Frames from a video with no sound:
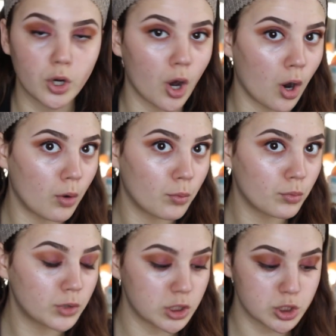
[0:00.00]
Girl,
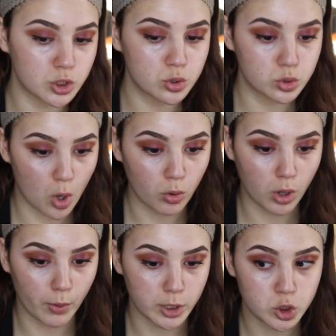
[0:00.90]
this is so
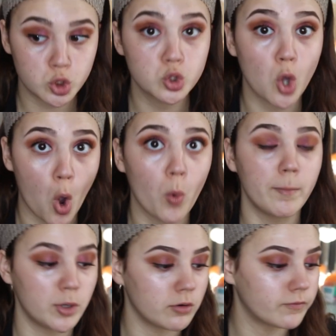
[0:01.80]
glowy and
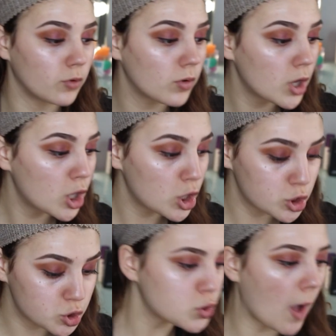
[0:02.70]
so beautiful.
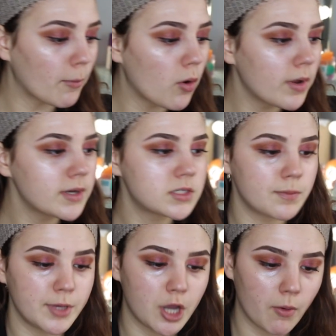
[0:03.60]
So I'm going
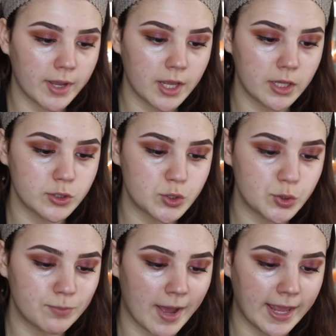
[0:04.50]
to be going
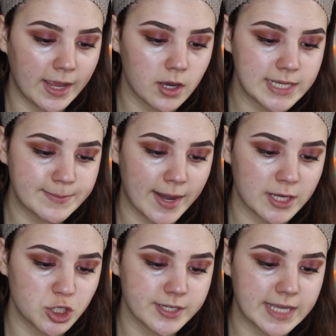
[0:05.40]
into my It
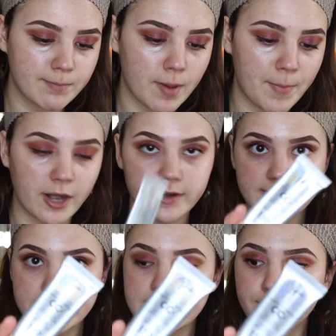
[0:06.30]
Cosmetics Your Skin But Better
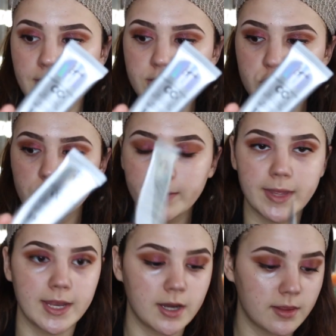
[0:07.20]
CC Plus Cream
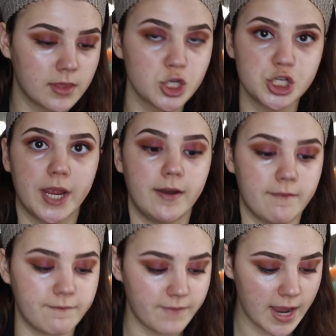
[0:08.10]
in the shade
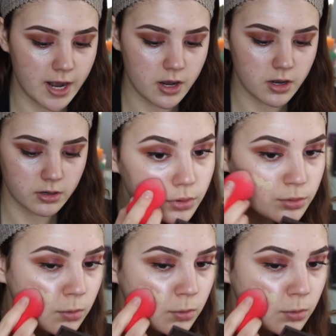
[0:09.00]
Fair.